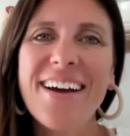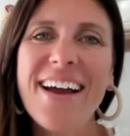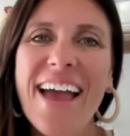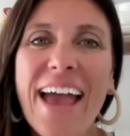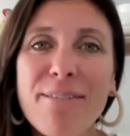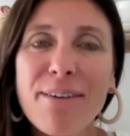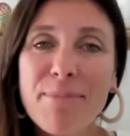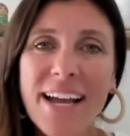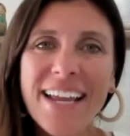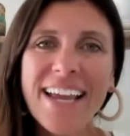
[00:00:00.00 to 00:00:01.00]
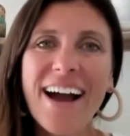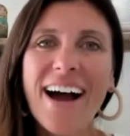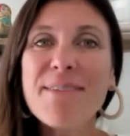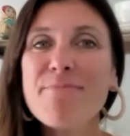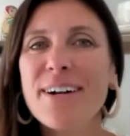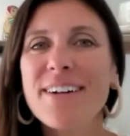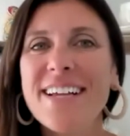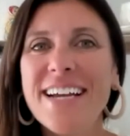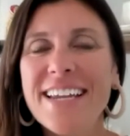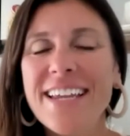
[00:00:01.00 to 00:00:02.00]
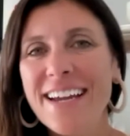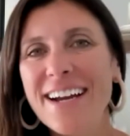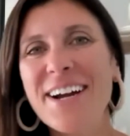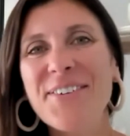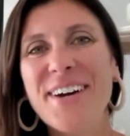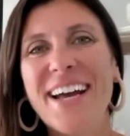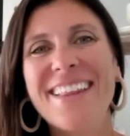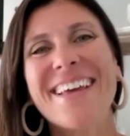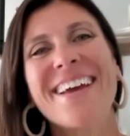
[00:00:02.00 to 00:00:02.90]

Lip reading: Hey everybody, I'm Brooklyn here with